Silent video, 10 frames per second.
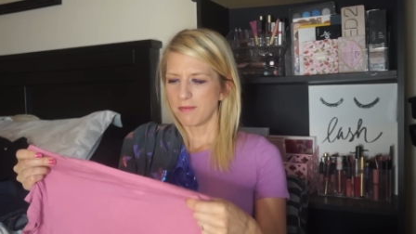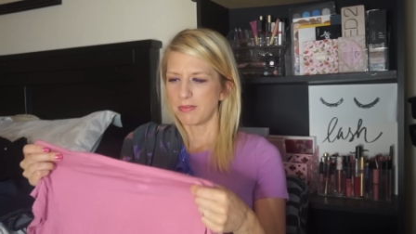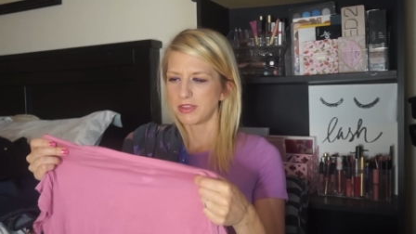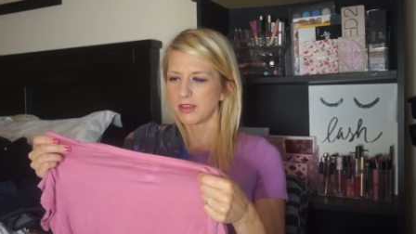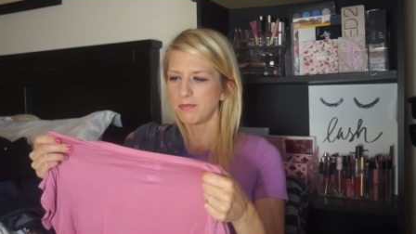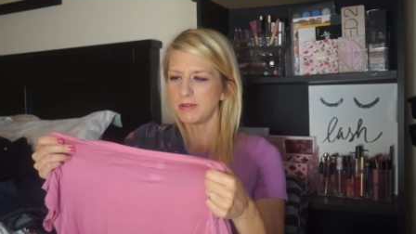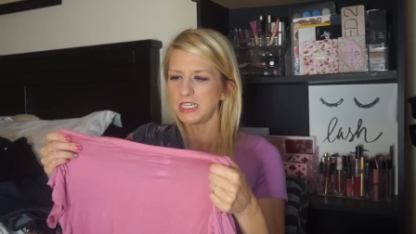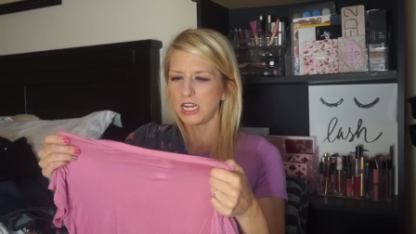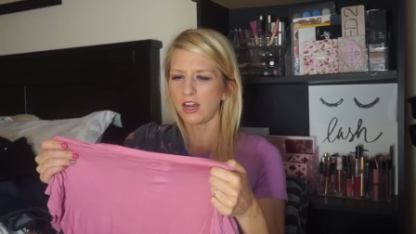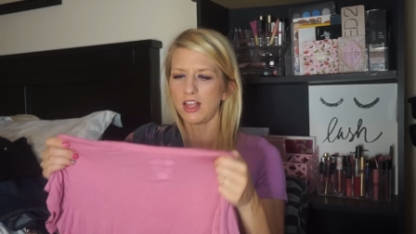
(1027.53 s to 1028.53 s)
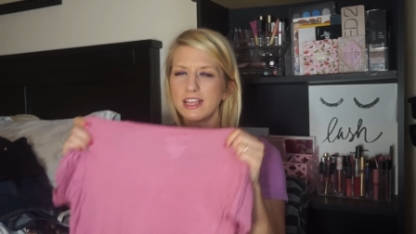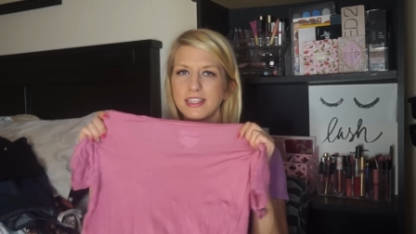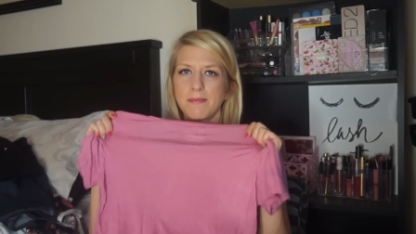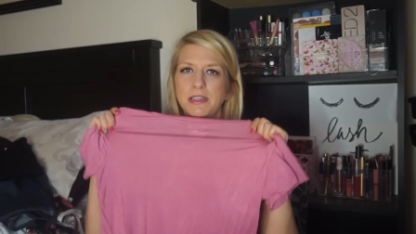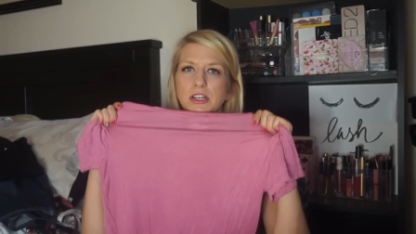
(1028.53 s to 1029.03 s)
but the material is
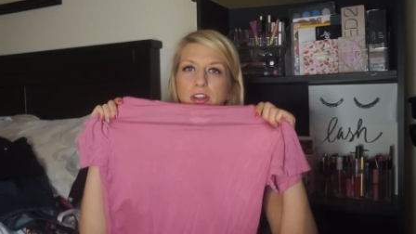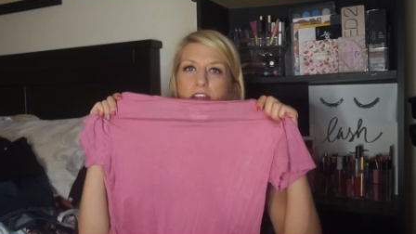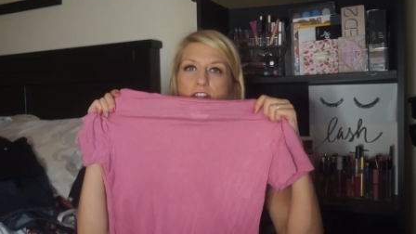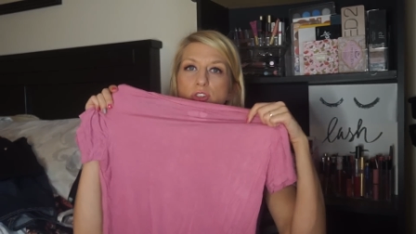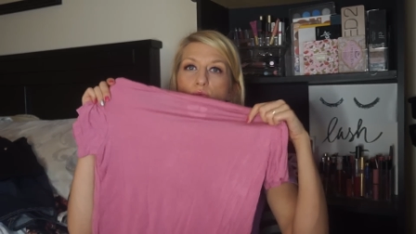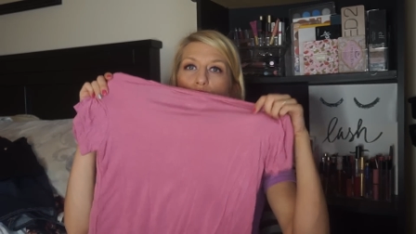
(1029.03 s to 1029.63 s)
that material that just